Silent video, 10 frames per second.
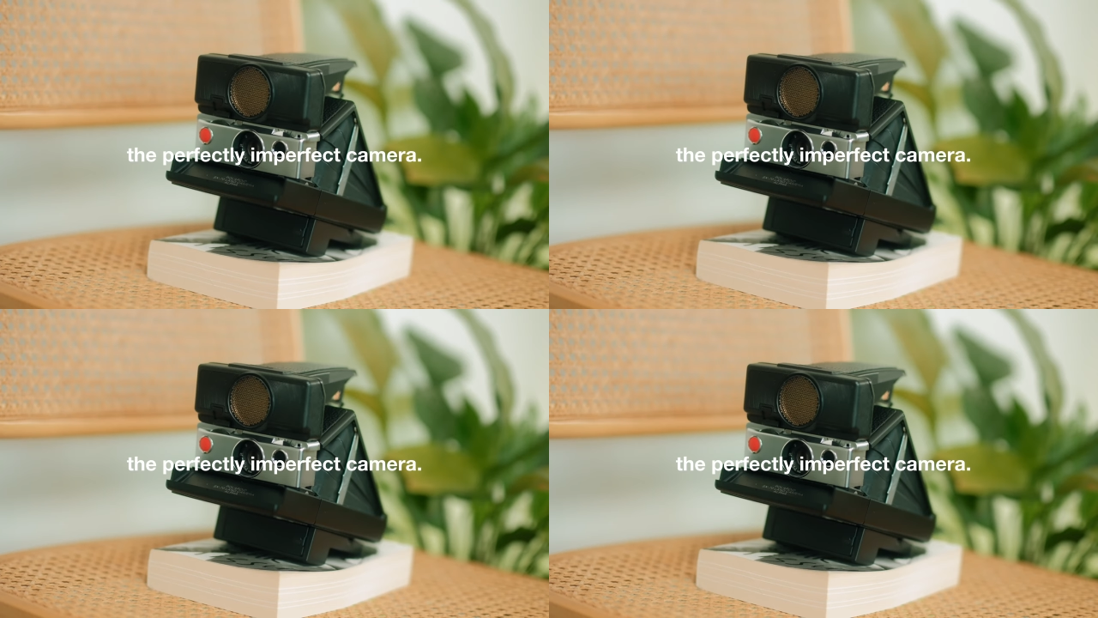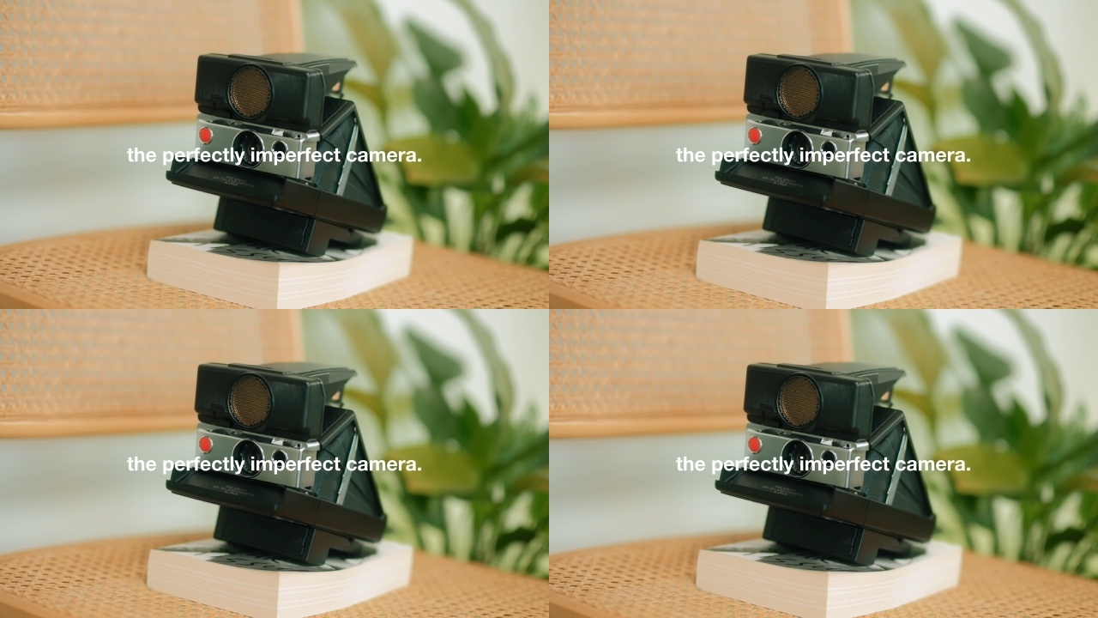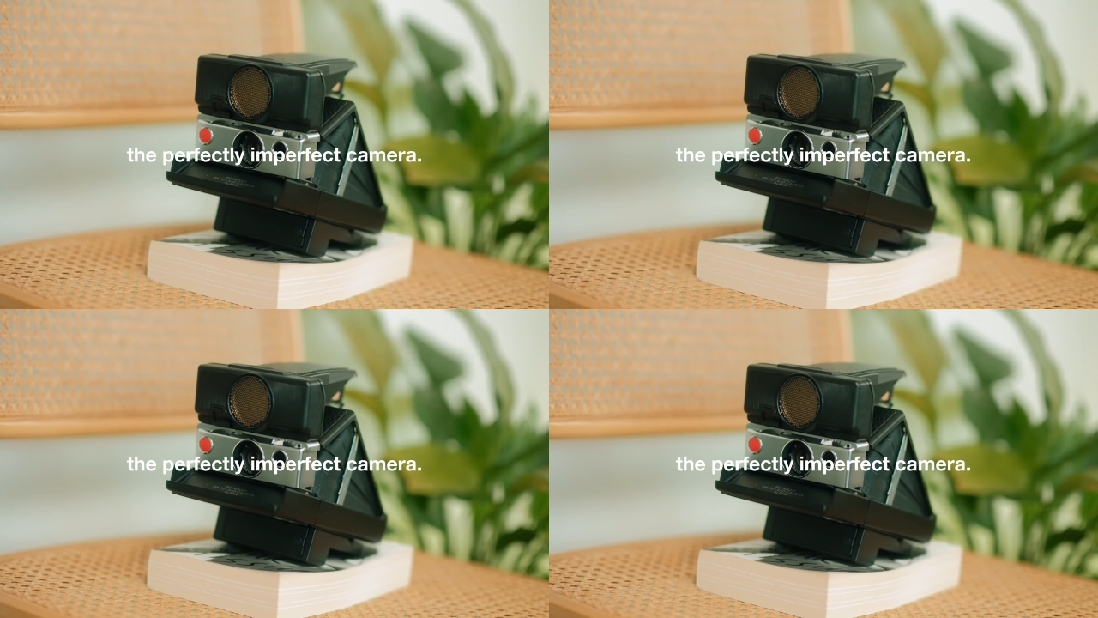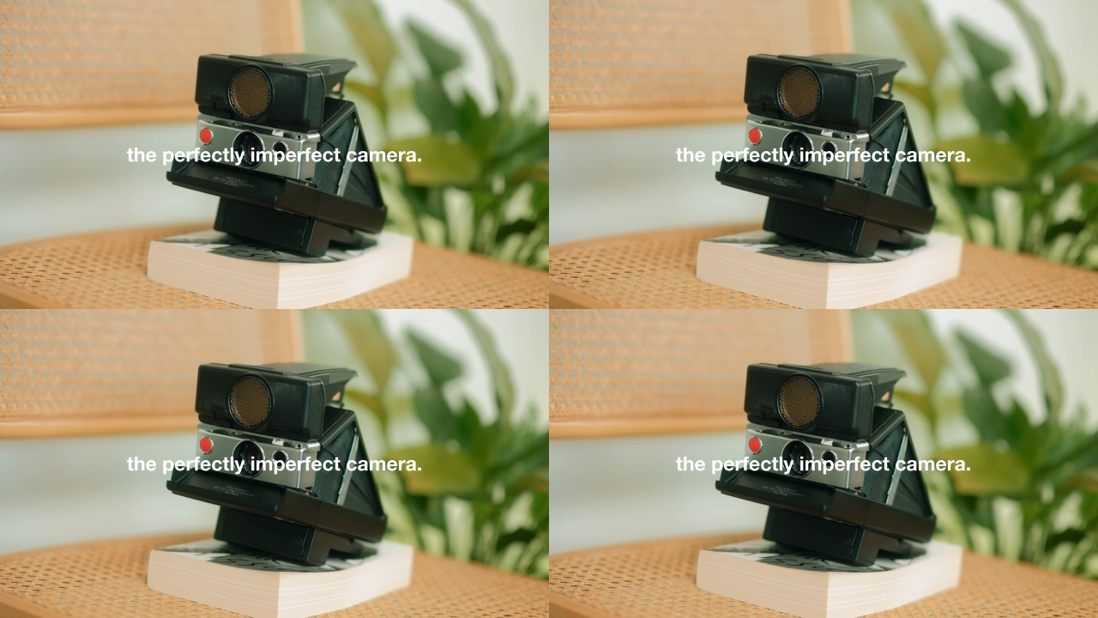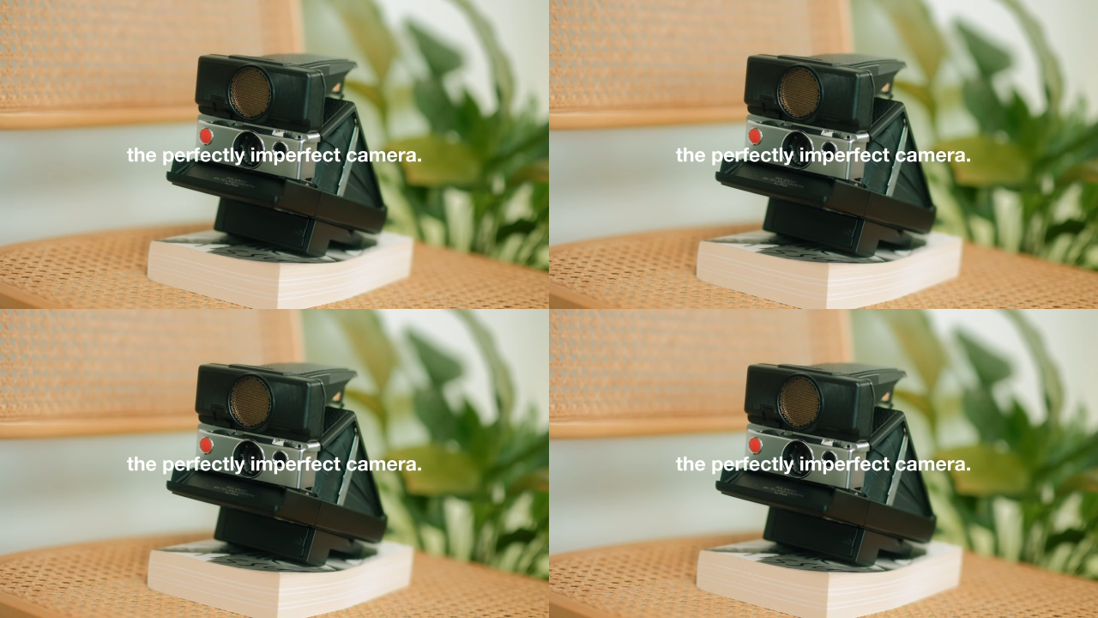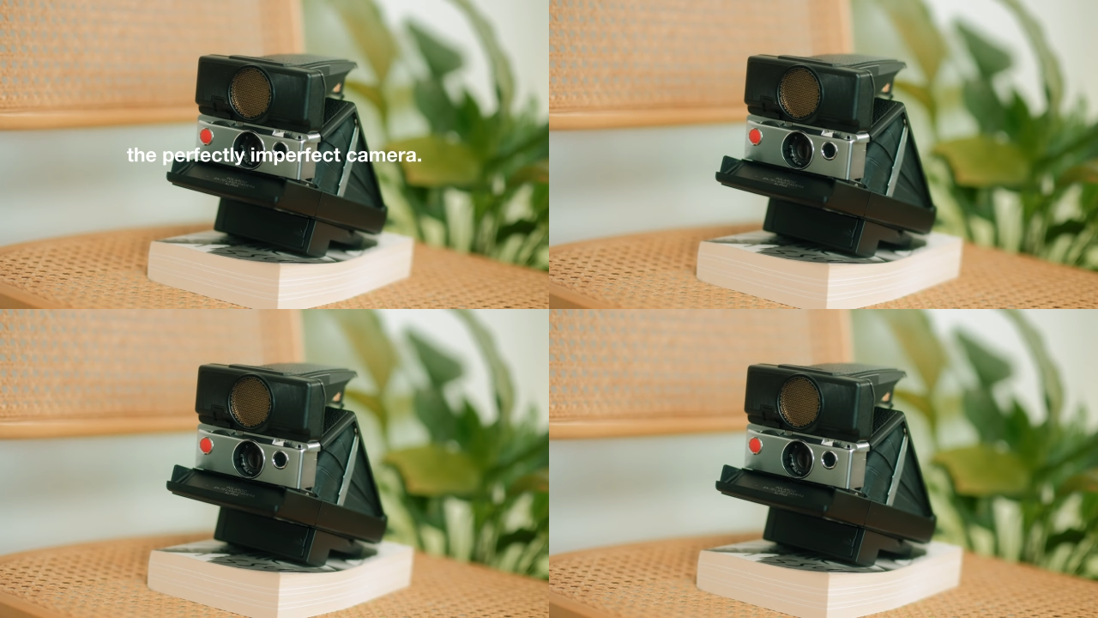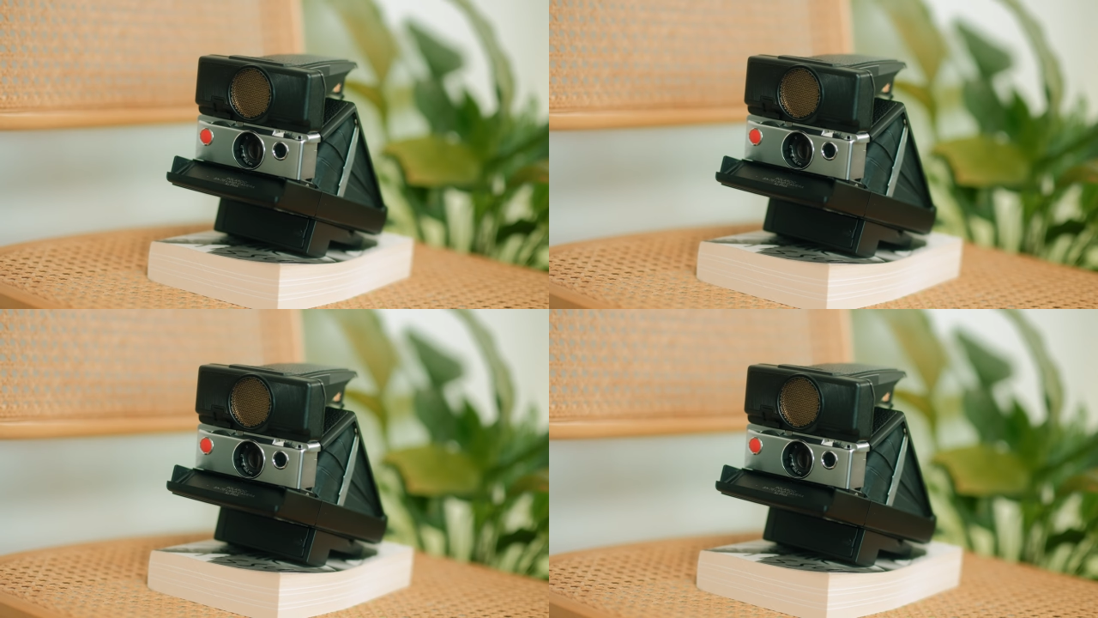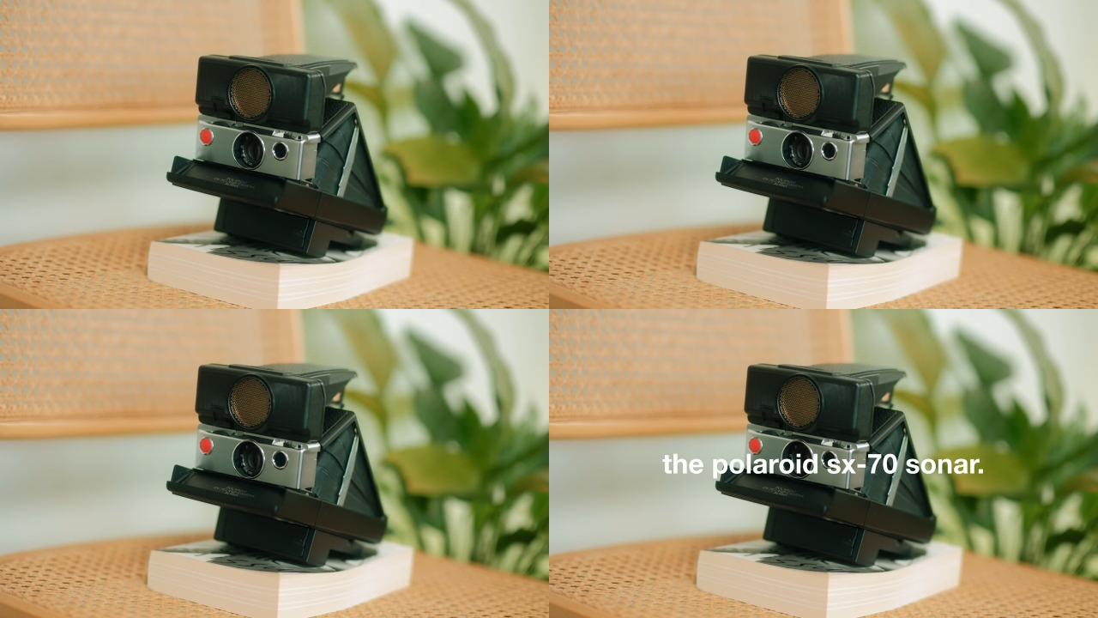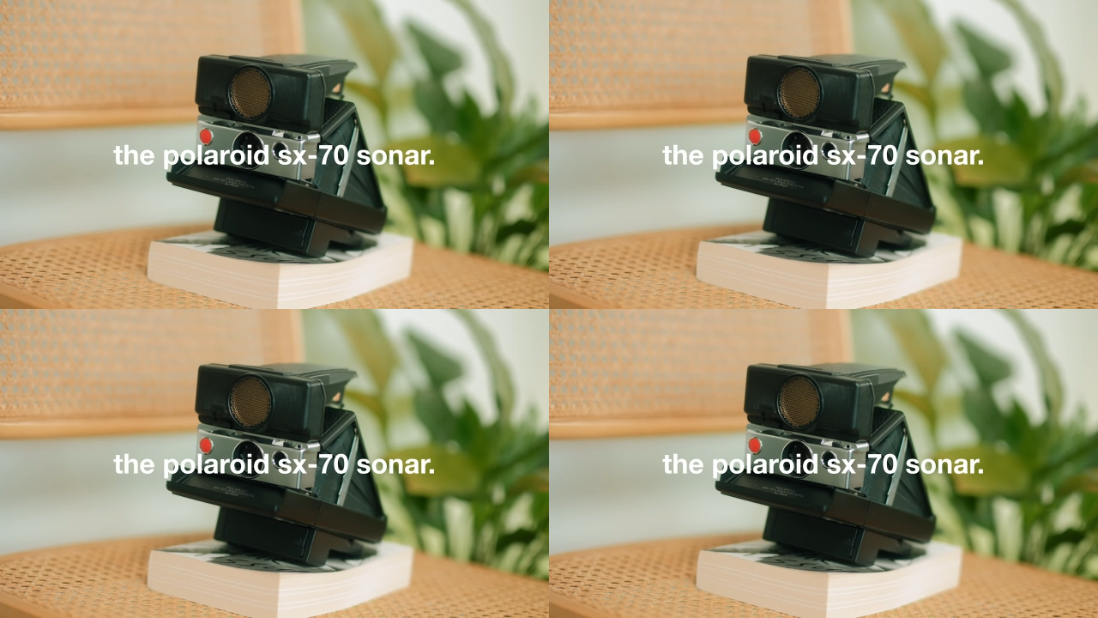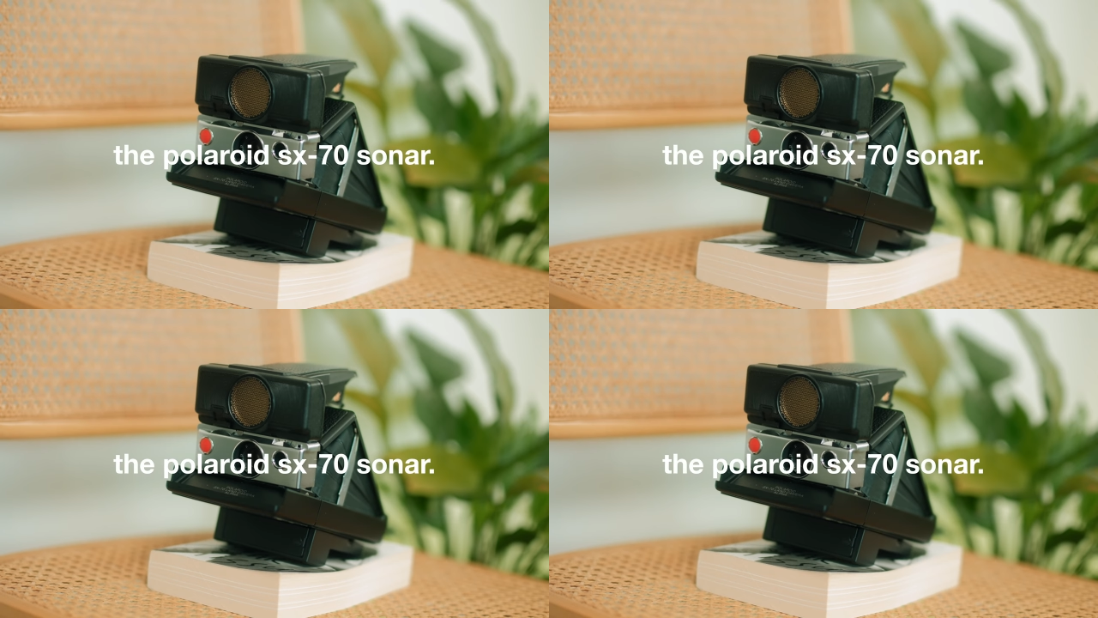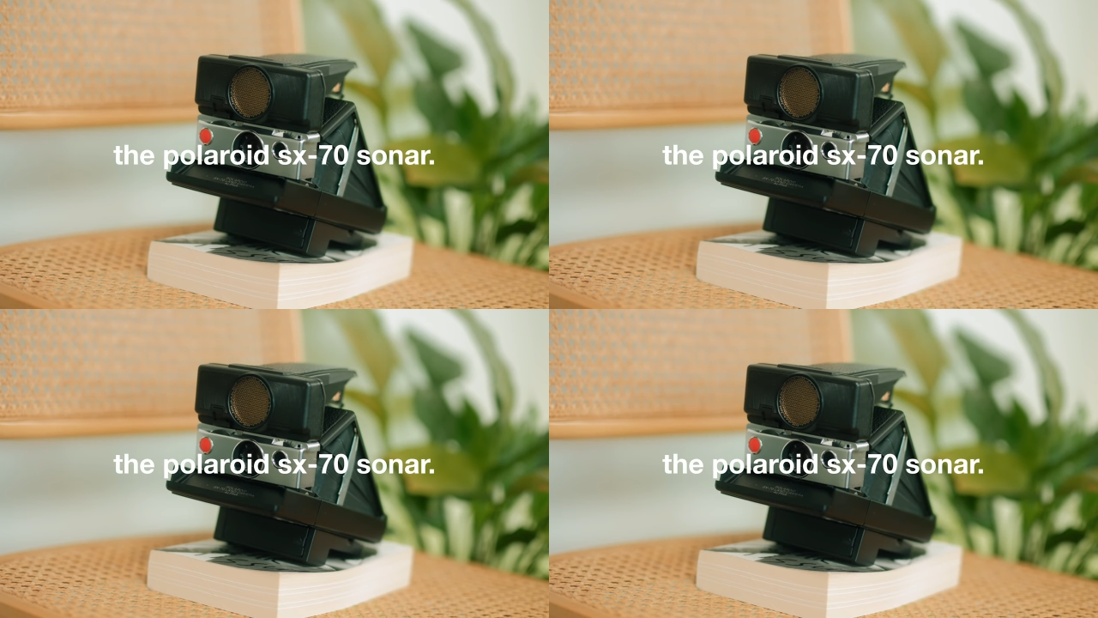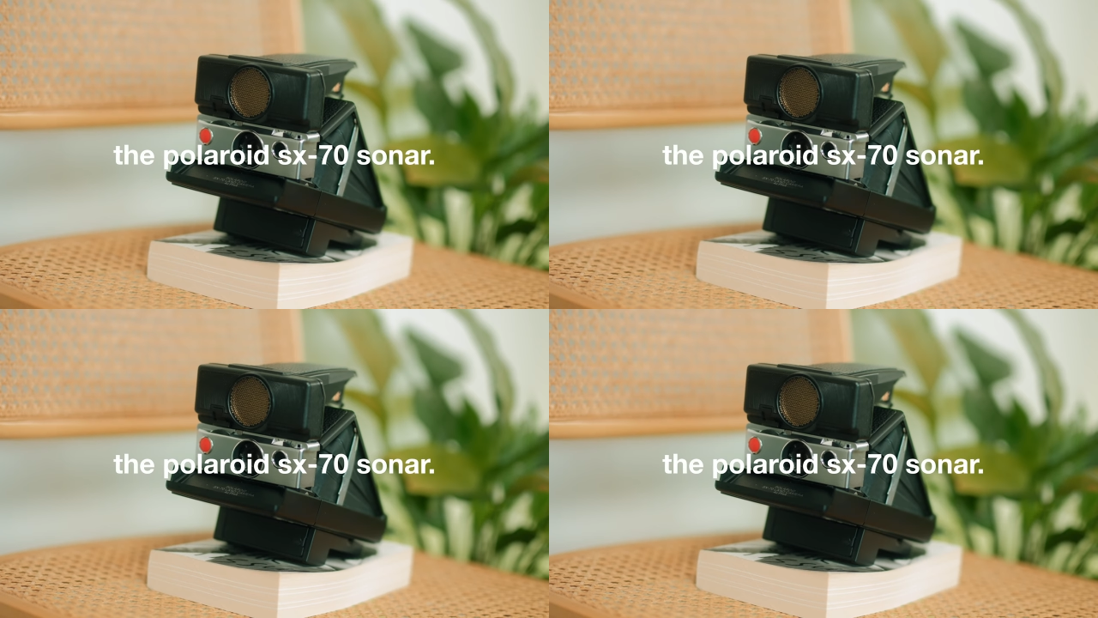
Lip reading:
(no speaker visible)